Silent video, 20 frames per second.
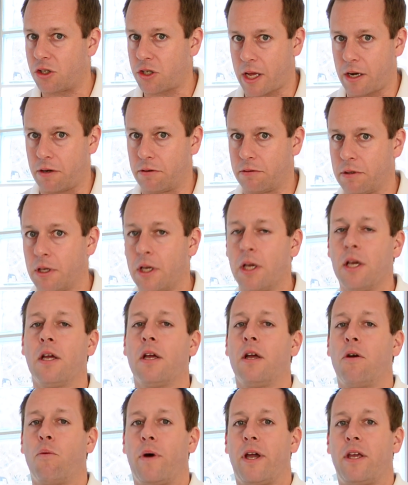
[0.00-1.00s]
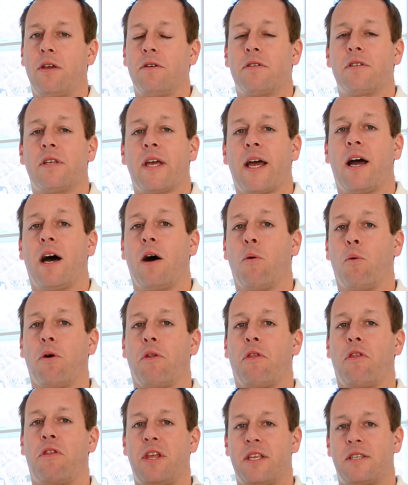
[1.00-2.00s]
channel where you say, I
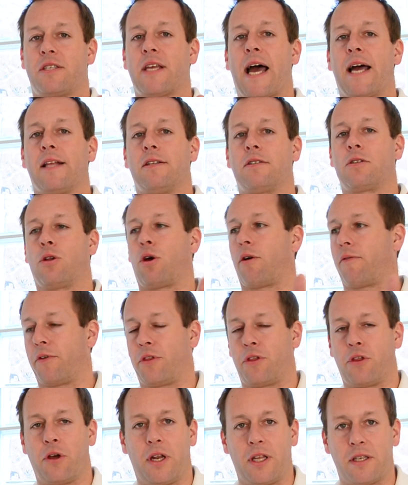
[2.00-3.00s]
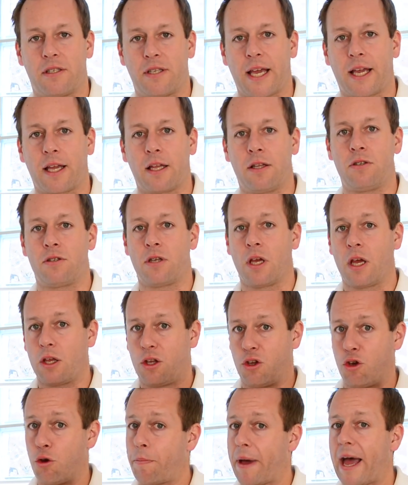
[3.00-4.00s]
want this ad slot for 30 seconds.
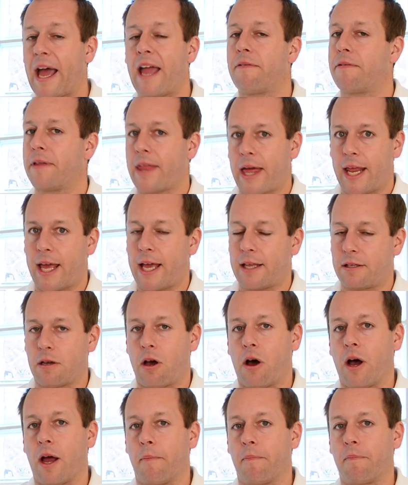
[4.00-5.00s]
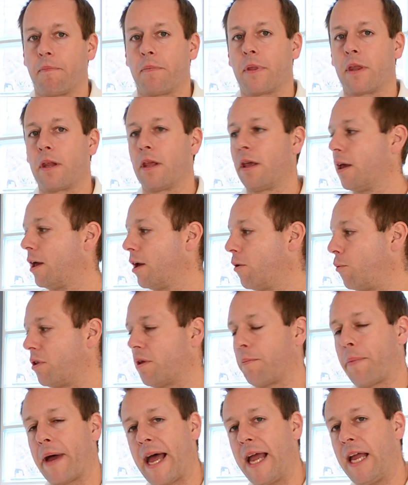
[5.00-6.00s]
You pay for that airtime. With
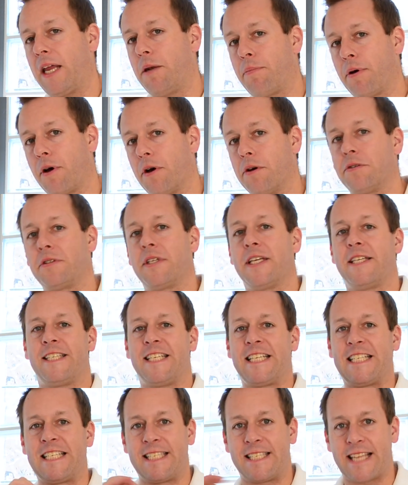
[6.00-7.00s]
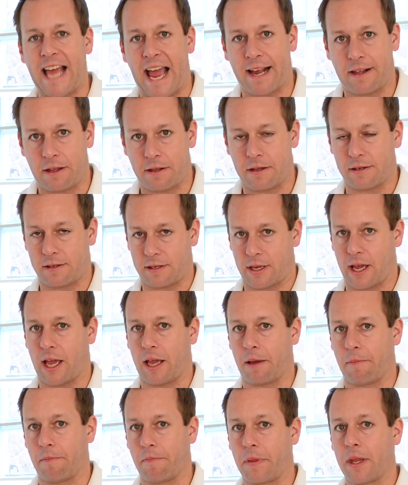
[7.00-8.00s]
a paid post, it's exactly the
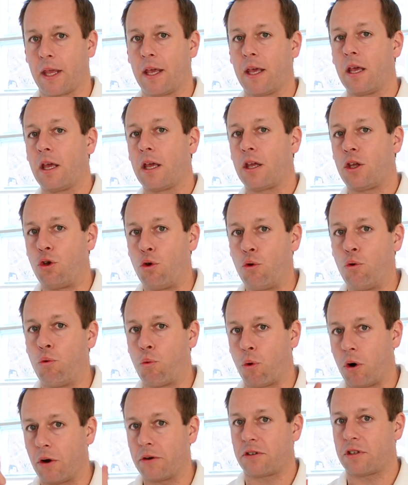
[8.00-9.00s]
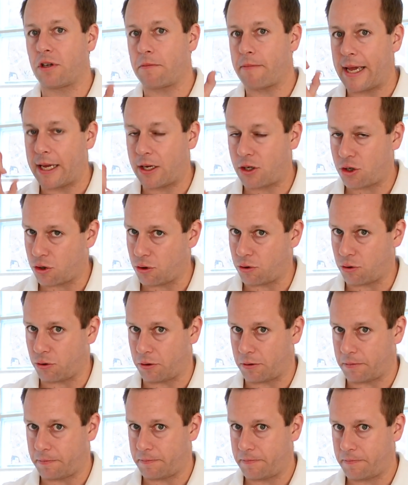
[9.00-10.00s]
same. You want to make sure